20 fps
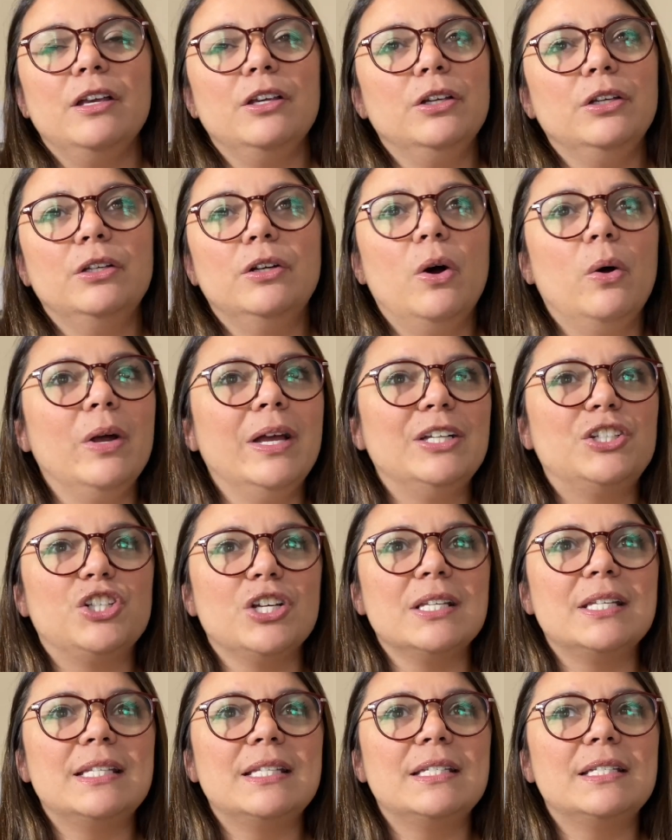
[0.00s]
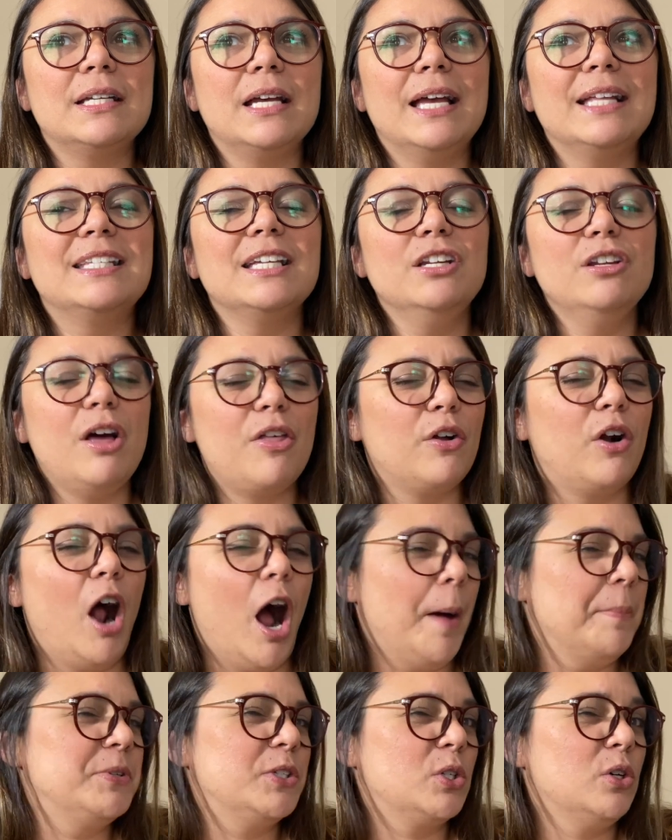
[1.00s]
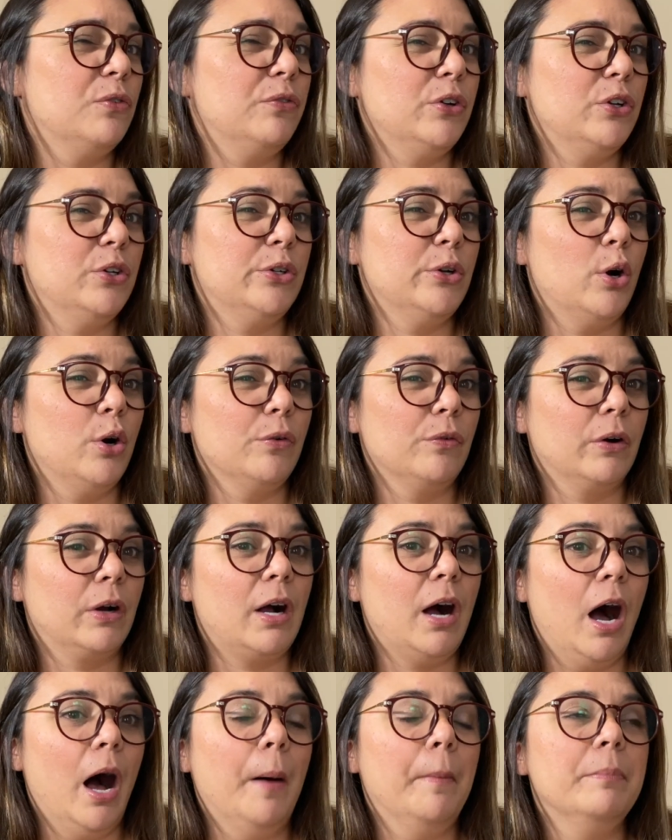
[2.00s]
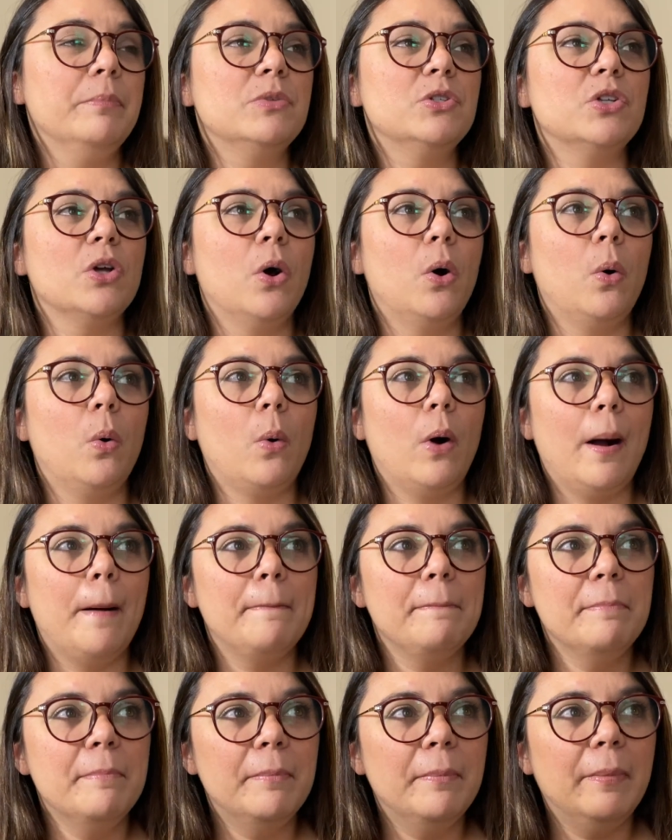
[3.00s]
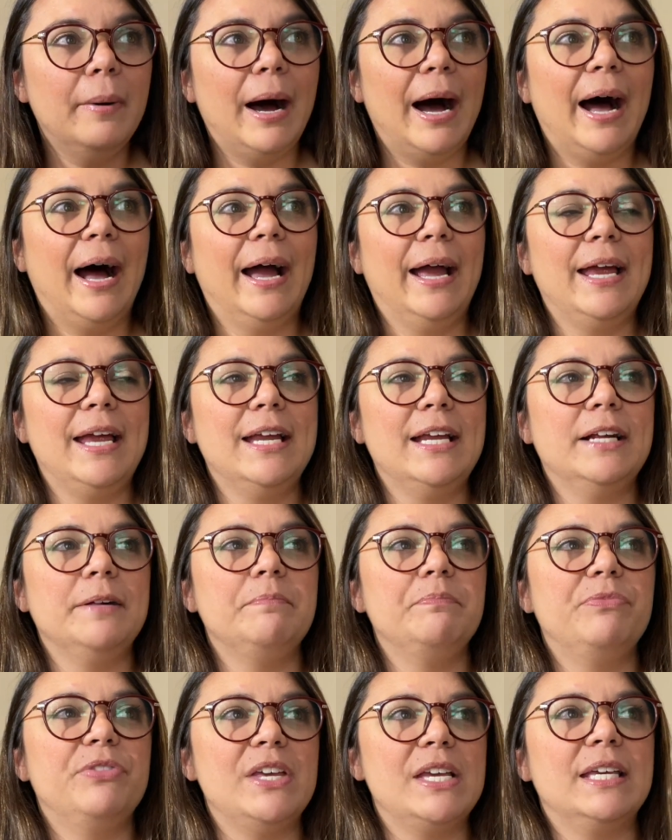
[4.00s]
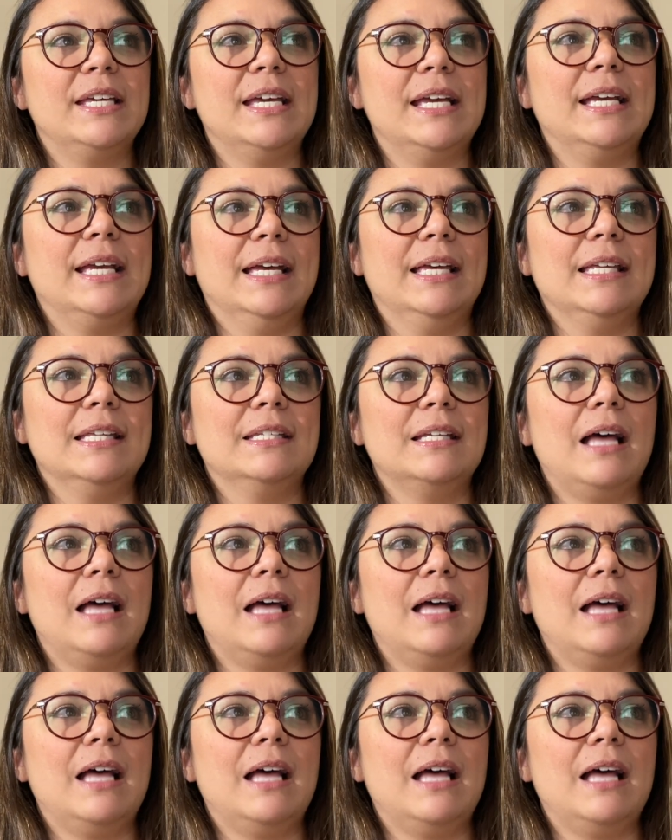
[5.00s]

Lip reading: It's another obstacle for you to overcome. So my thinking is